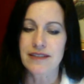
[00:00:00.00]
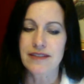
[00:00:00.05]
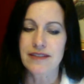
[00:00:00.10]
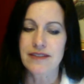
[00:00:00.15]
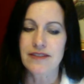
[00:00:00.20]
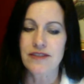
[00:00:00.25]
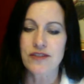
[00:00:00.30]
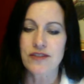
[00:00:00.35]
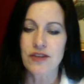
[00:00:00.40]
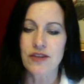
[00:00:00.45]

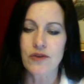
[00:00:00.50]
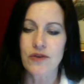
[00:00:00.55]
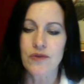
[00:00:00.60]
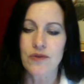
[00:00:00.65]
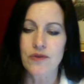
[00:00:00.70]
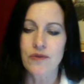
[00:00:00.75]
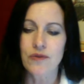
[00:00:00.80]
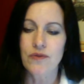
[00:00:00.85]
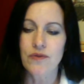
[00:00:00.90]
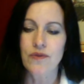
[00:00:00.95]

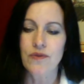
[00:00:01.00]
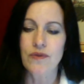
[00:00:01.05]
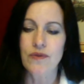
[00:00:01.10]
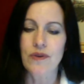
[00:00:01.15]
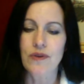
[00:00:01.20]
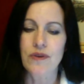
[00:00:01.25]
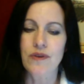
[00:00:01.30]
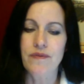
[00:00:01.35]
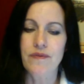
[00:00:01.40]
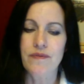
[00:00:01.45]
so
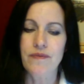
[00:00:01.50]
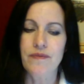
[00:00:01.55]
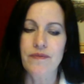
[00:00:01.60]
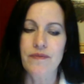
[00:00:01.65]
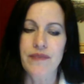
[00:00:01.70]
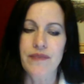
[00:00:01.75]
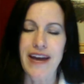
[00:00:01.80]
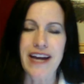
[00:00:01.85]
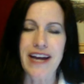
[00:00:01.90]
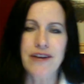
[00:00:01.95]

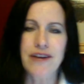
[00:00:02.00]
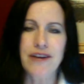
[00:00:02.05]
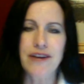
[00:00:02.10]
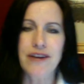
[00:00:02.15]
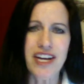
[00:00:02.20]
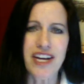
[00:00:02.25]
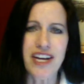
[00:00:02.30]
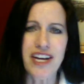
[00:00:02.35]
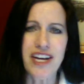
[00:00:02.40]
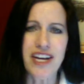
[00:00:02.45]
I don't
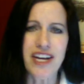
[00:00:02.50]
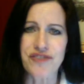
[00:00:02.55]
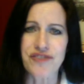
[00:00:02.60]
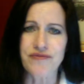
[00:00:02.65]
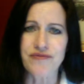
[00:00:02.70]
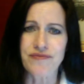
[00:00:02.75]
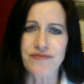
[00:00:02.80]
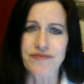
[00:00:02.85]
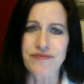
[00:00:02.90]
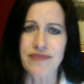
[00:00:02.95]
judge.
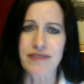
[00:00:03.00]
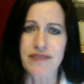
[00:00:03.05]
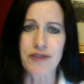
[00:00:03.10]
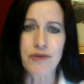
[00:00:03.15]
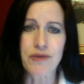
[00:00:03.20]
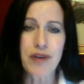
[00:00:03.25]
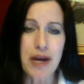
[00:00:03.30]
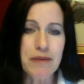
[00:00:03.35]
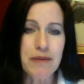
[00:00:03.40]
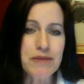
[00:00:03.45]

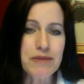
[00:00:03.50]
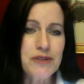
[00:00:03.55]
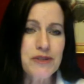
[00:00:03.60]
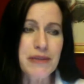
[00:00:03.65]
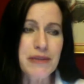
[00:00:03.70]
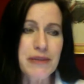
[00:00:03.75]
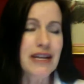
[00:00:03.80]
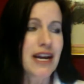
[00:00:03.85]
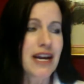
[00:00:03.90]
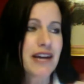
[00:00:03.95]
You come to
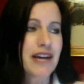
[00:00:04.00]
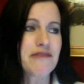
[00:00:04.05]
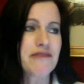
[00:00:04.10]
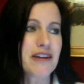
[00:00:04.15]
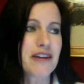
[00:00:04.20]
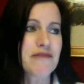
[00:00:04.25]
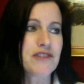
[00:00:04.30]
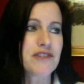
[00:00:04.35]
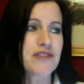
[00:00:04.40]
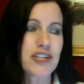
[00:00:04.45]
me,
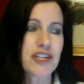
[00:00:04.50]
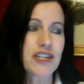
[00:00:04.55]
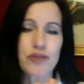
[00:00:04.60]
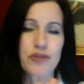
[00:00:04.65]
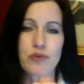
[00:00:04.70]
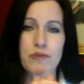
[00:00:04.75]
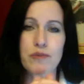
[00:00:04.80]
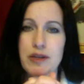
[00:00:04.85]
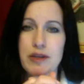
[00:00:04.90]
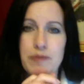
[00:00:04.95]
I've talked to
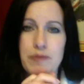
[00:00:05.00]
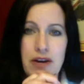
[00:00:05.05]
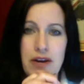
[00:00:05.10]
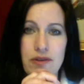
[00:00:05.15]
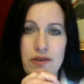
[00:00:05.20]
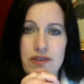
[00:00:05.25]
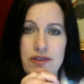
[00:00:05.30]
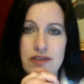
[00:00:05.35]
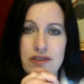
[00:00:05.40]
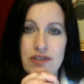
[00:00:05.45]
women
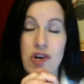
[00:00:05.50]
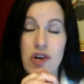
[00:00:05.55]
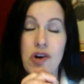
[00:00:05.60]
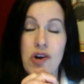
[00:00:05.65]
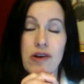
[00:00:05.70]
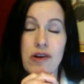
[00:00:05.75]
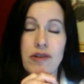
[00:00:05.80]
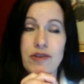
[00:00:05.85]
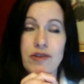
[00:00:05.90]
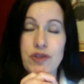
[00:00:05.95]
about
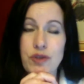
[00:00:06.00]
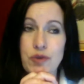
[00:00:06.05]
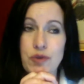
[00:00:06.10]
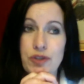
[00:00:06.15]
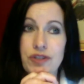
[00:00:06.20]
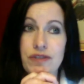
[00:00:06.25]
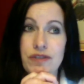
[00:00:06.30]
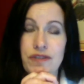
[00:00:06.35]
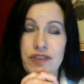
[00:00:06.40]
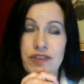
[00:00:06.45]
all
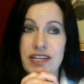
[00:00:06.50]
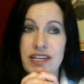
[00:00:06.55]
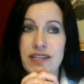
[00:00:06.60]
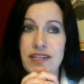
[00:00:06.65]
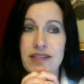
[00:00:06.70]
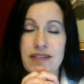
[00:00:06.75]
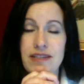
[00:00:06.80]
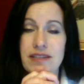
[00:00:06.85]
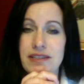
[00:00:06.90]
sorts of things.